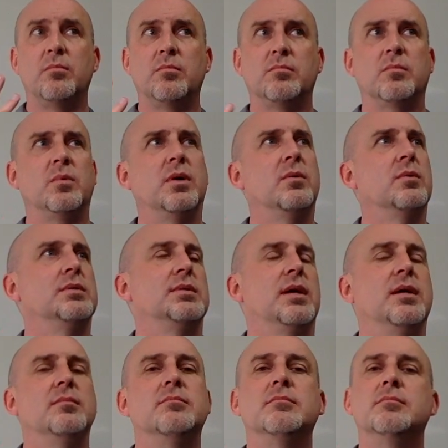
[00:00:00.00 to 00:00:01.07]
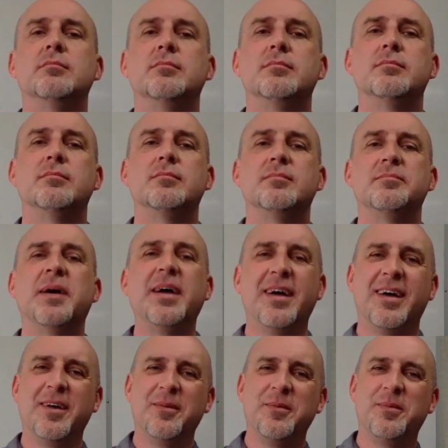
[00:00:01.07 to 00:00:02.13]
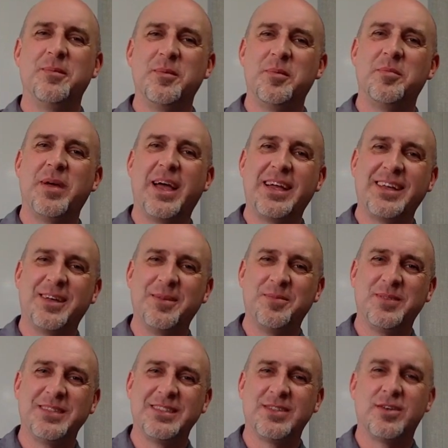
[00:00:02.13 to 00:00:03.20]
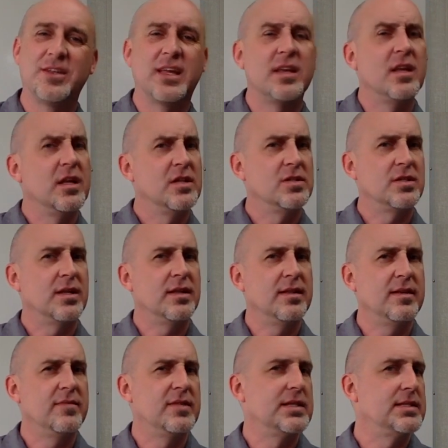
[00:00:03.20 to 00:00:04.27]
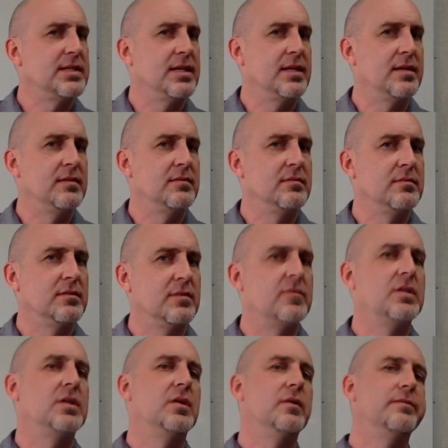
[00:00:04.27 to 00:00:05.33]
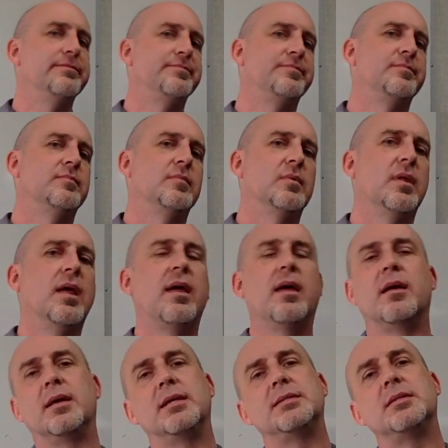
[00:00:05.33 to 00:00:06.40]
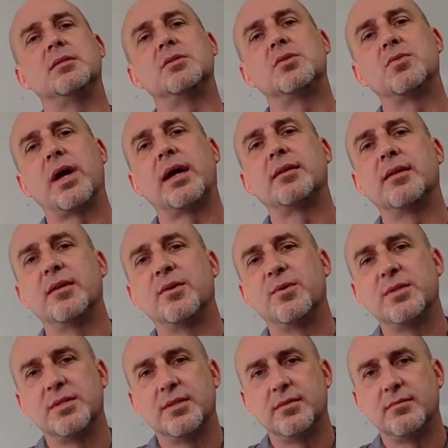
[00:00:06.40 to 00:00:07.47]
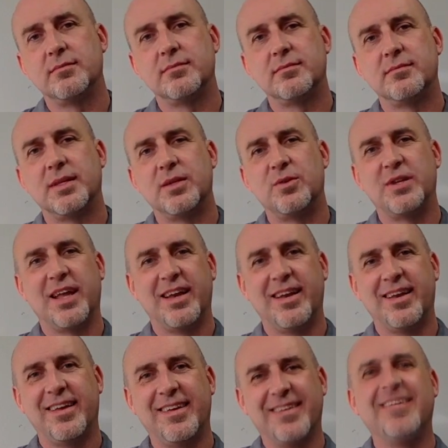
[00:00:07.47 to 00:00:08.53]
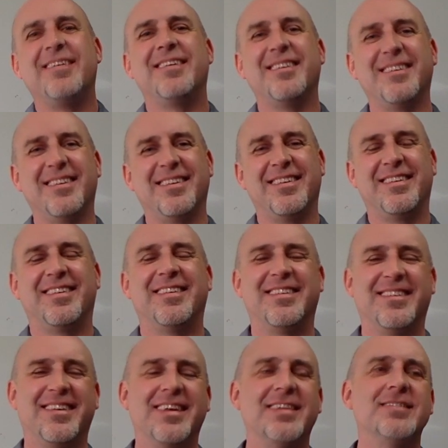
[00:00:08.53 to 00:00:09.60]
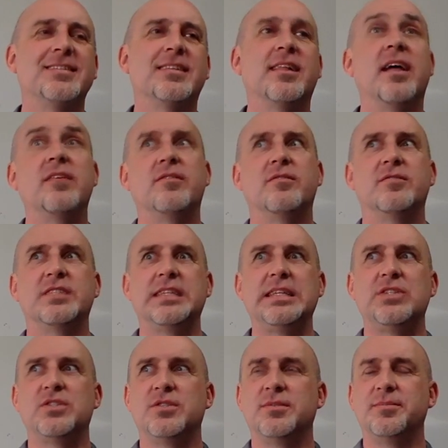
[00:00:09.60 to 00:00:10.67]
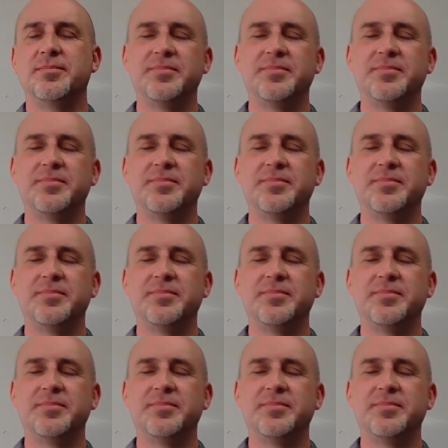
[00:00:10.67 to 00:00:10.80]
where was I? I'm going to back up and start again. Should I leave this in the video? Is it distracting or is it entertaining? It's the life of a teacher.